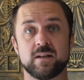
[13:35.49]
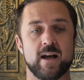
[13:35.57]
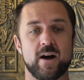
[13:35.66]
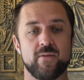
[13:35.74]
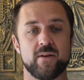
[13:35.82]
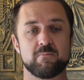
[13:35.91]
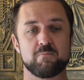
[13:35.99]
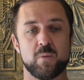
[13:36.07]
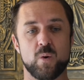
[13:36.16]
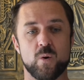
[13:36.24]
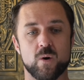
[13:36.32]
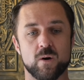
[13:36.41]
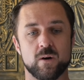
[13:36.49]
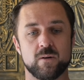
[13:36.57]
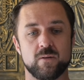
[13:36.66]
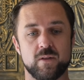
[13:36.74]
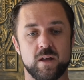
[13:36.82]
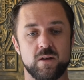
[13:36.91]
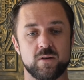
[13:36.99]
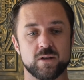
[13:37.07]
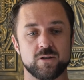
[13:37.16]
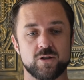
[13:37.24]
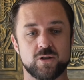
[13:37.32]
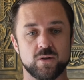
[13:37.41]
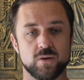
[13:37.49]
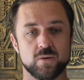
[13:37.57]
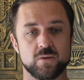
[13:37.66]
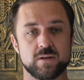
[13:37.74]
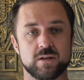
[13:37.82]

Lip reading: Now, the more that you can choose